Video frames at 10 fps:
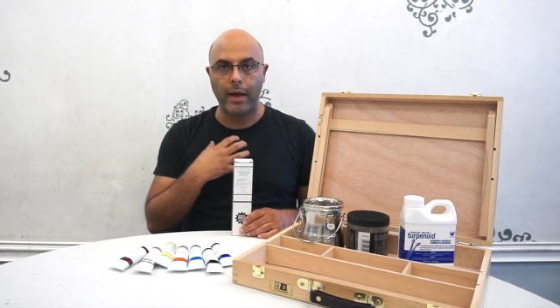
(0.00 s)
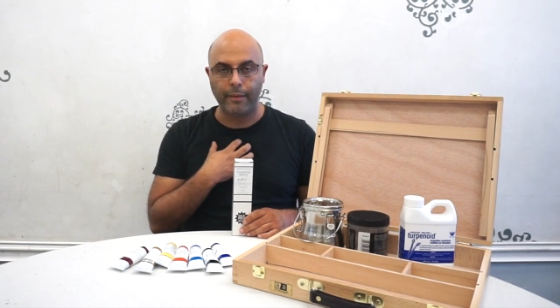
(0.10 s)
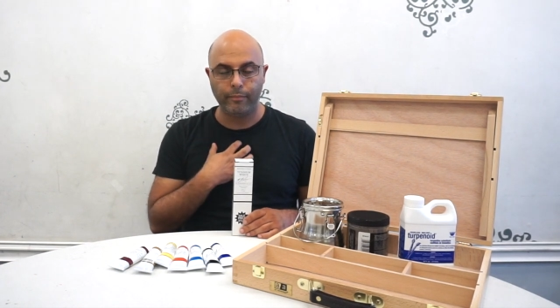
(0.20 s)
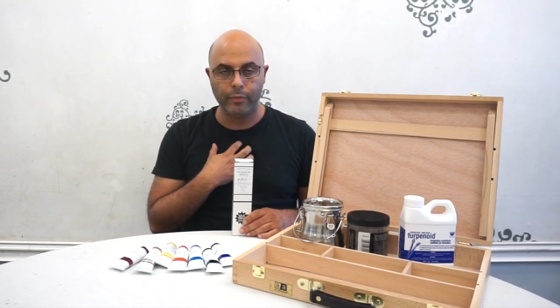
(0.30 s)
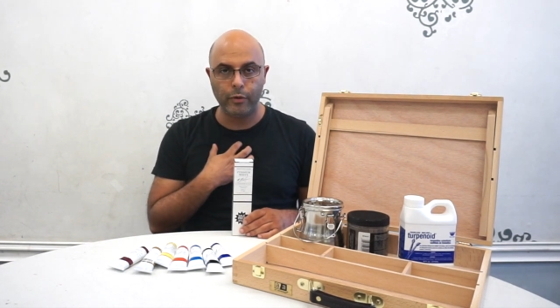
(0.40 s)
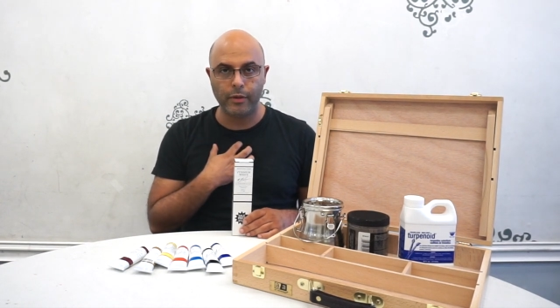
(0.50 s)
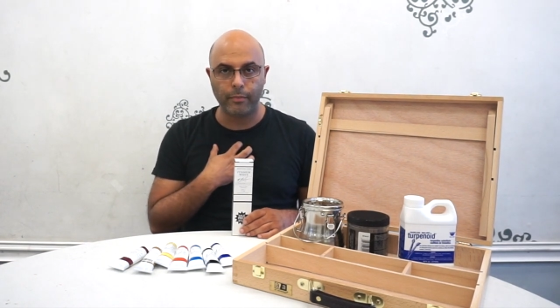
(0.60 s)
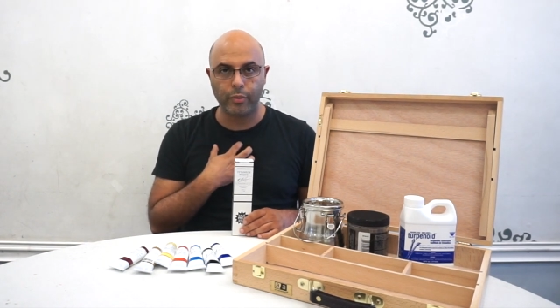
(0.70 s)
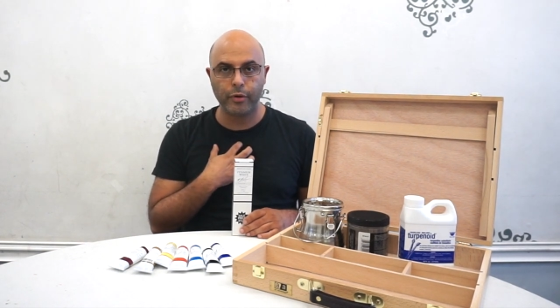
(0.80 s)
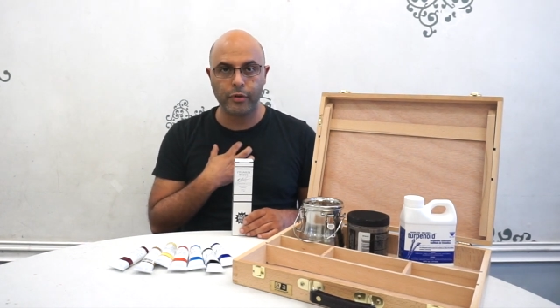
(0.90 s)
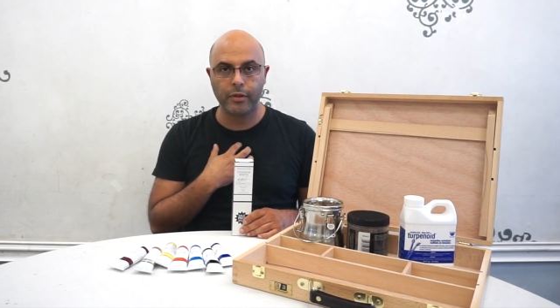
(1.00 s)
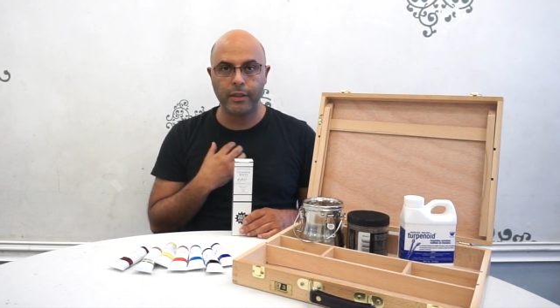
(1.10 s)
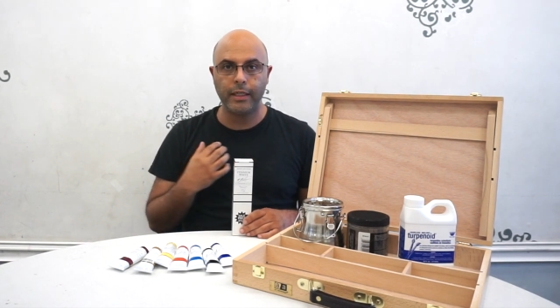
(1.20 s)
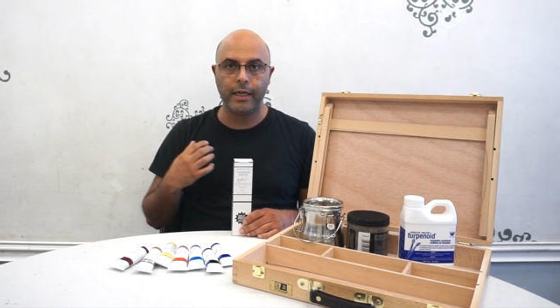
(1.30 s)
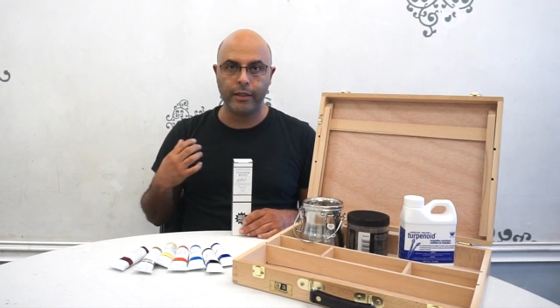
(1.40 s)
I use them
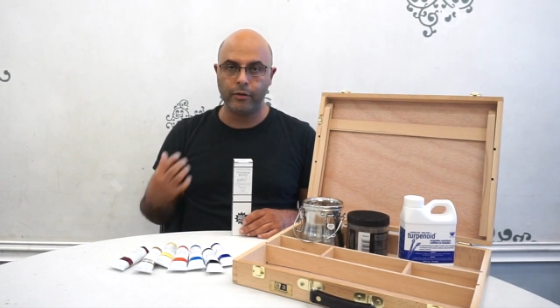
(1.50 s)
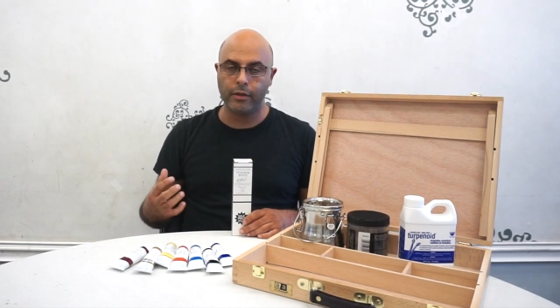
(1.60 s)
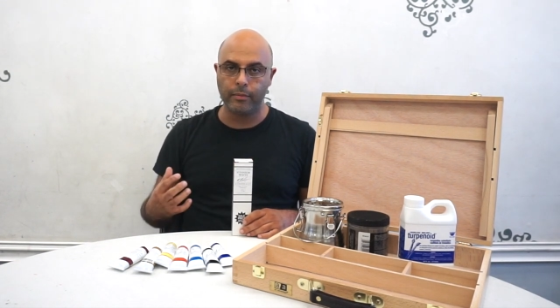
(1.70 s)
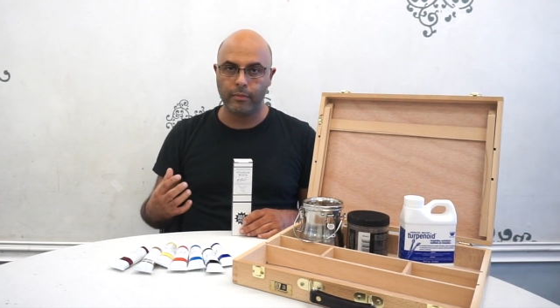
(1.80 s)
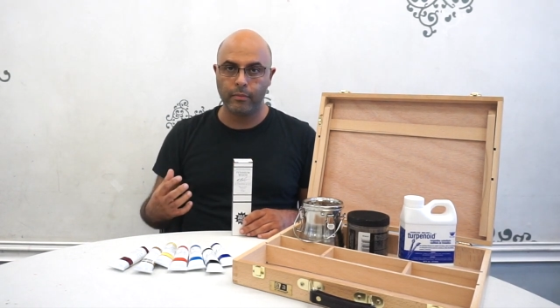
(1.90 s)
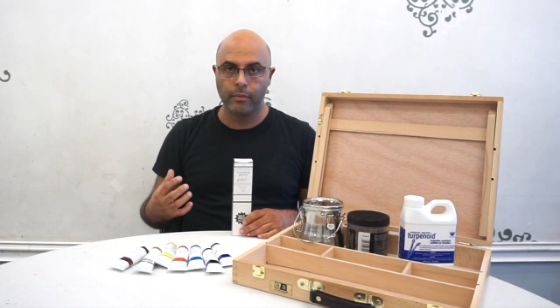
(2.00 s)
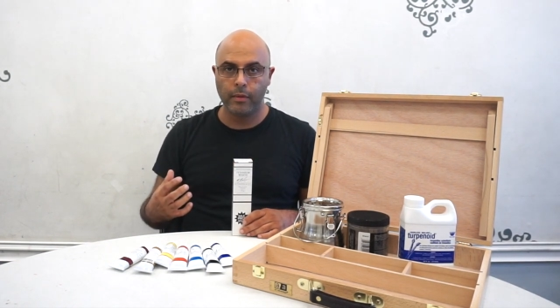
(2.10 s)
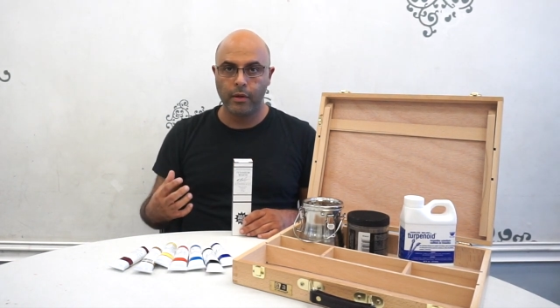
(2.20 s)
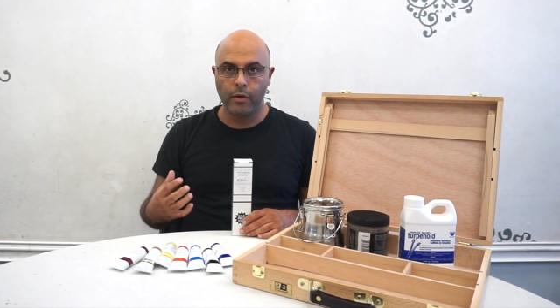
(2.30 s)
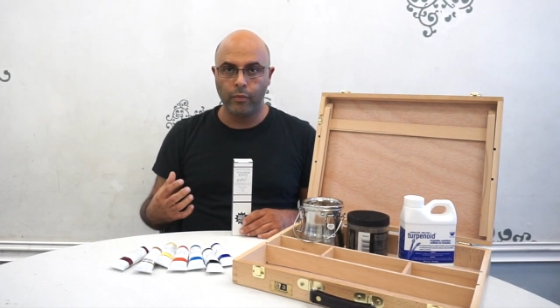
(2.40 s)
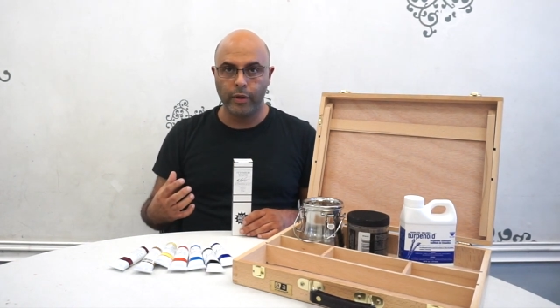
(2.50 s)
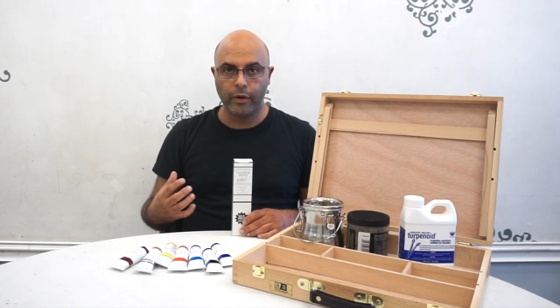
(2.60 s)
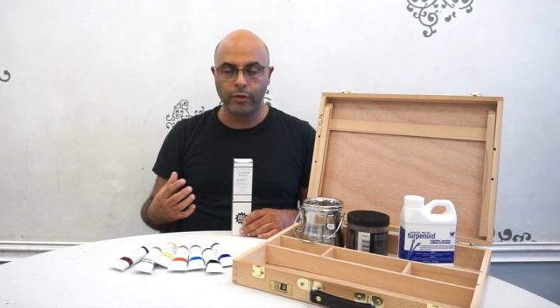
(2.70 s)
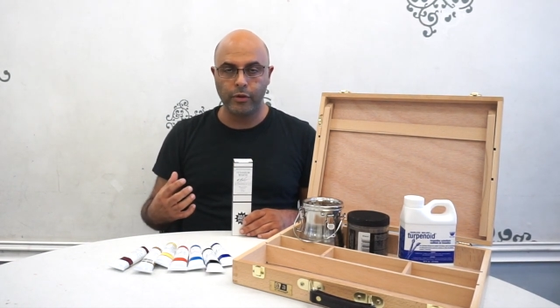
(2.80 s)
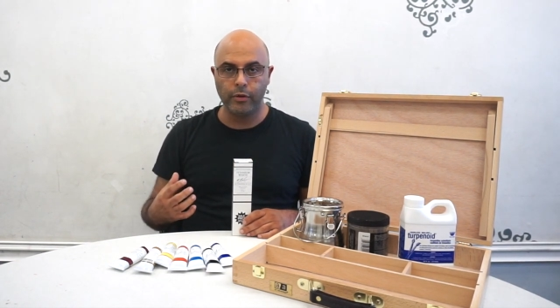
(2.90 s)
personally and I use them with
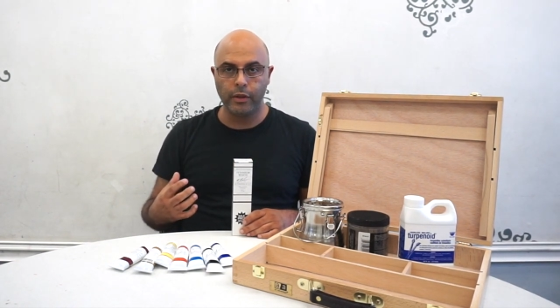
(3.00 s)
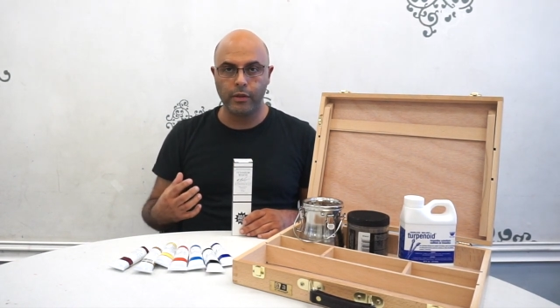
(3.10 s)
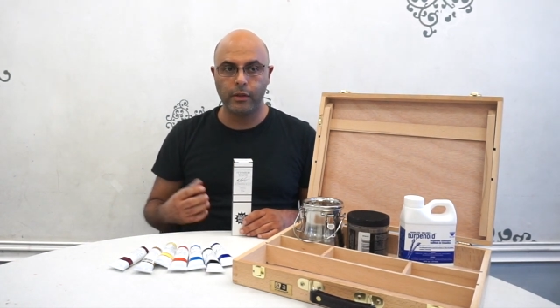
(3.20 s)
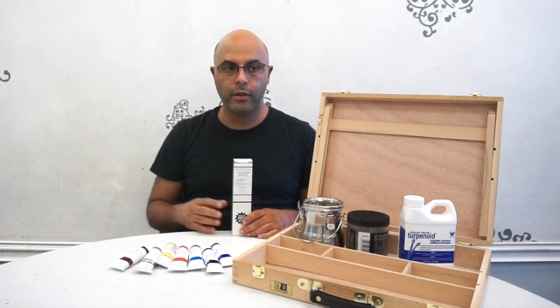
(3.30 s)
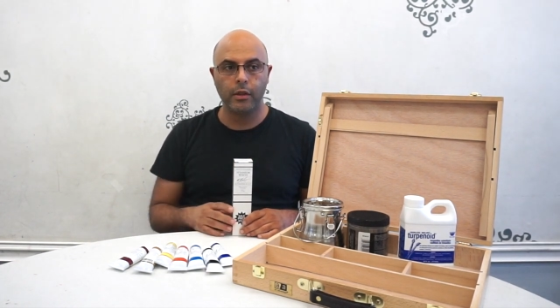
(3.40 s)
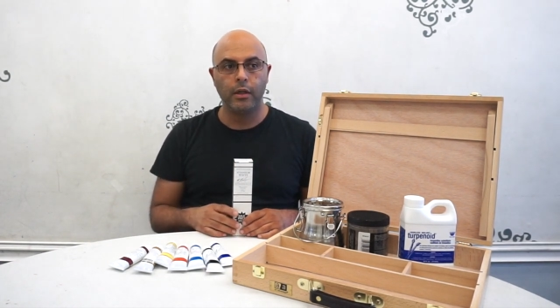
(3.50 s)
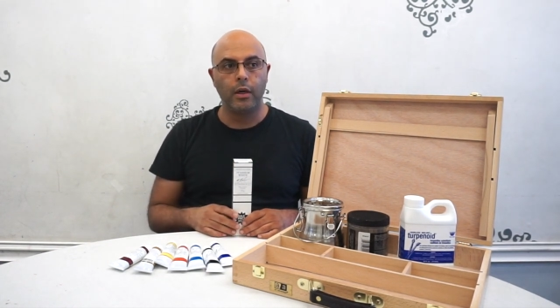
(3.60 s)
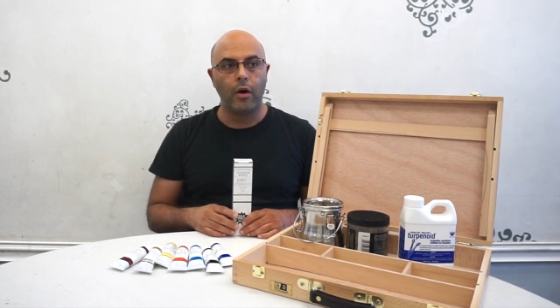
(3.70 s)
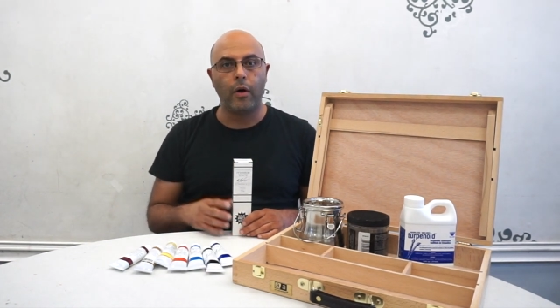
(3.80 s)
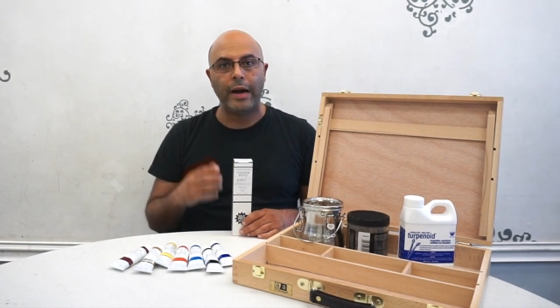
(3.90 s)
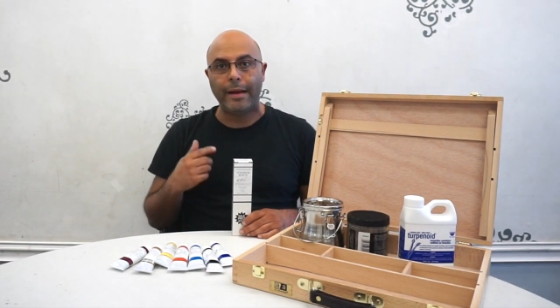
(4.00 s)
our students, are